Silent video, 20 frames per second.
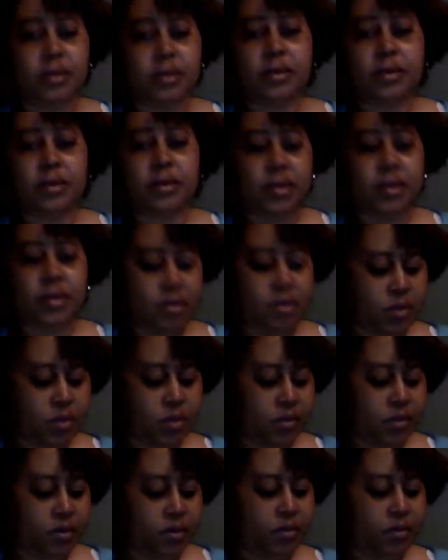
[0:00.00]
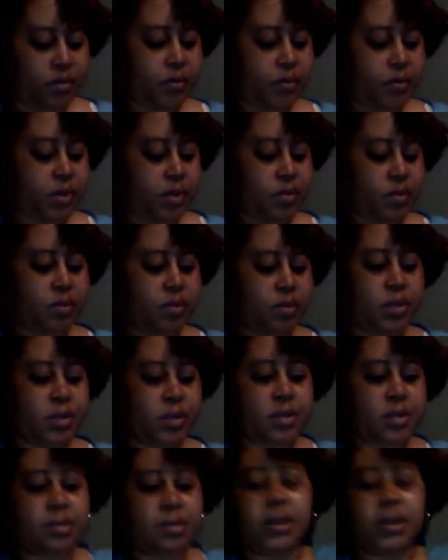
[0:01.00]
Excuse me for fumbling with
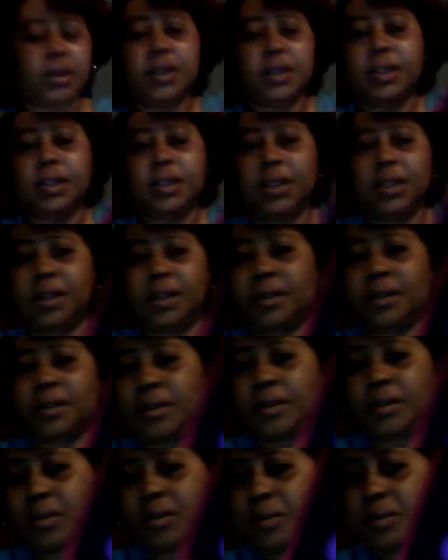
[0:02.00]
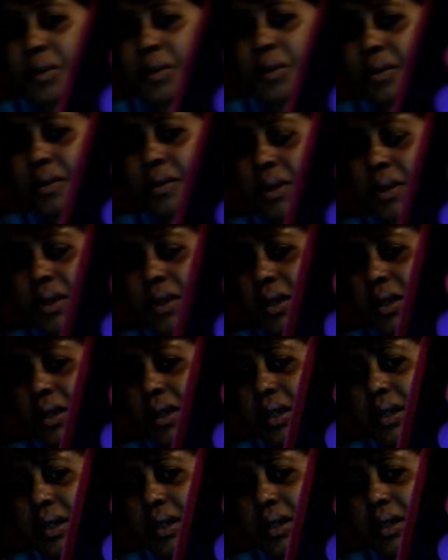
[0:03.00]
trying to get it open.
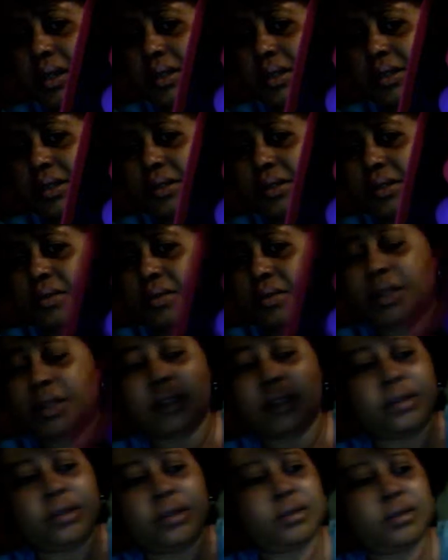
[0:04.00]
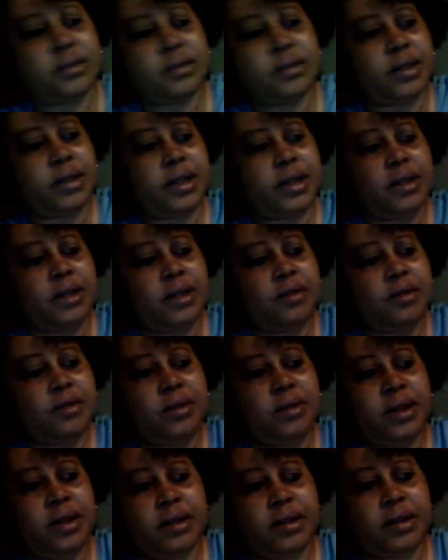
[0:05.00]
And this is what it looks like. You
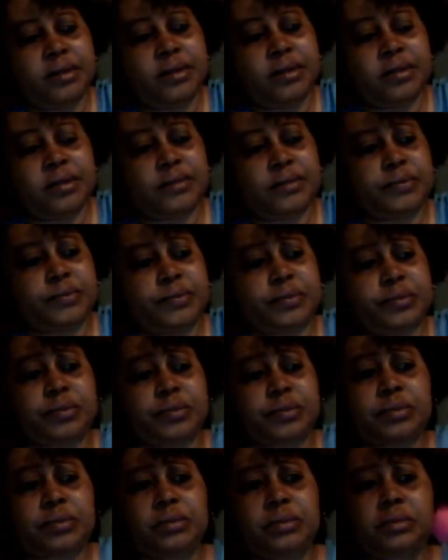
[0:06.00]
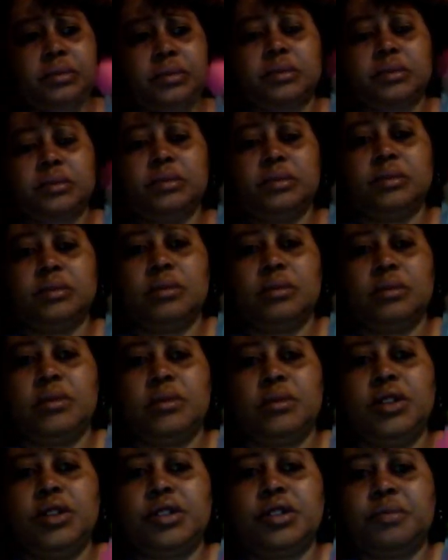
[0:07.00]
got um,
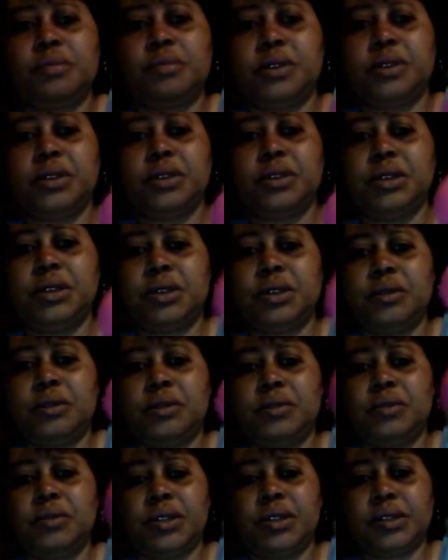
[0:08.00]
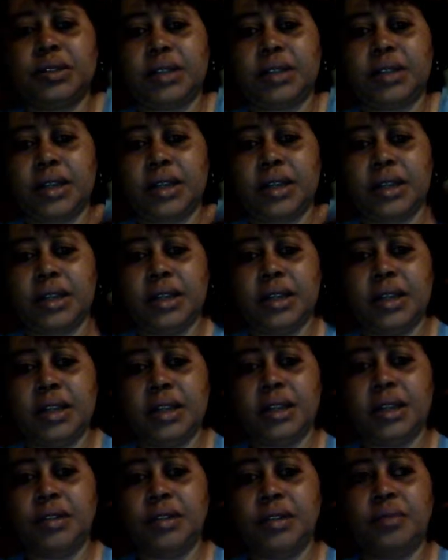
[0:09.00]
your sponge on one side,
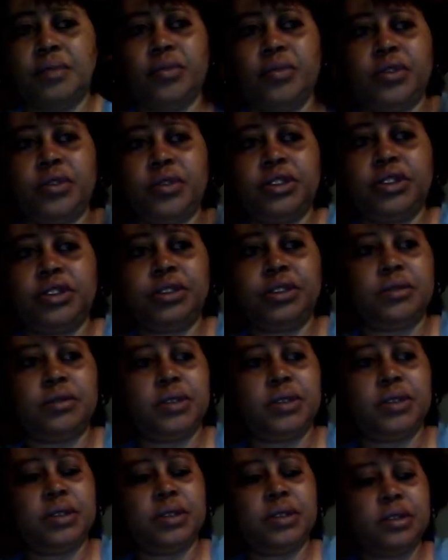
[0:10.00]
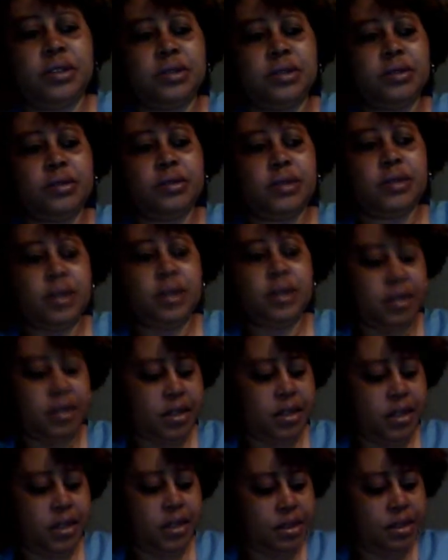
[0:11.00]
your brush on the other,
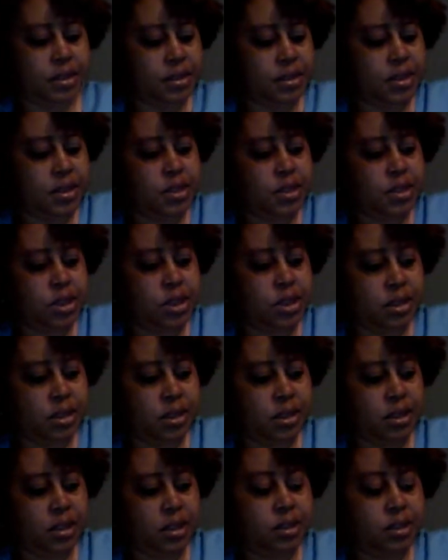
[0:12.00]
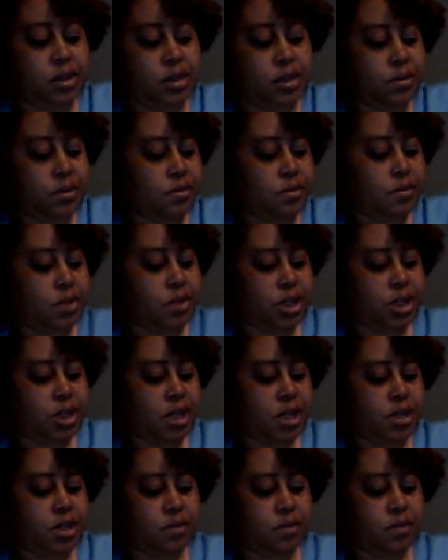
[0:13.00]
and it's
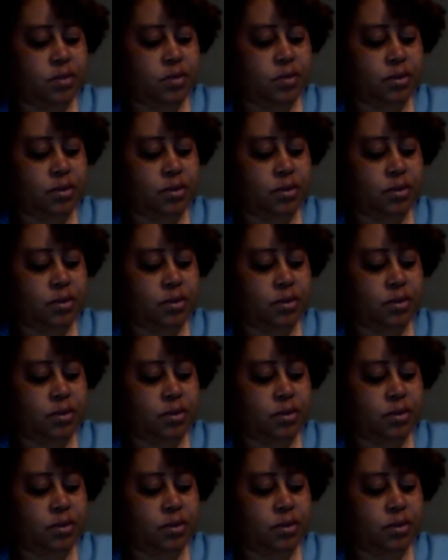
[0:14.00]
interchangeable.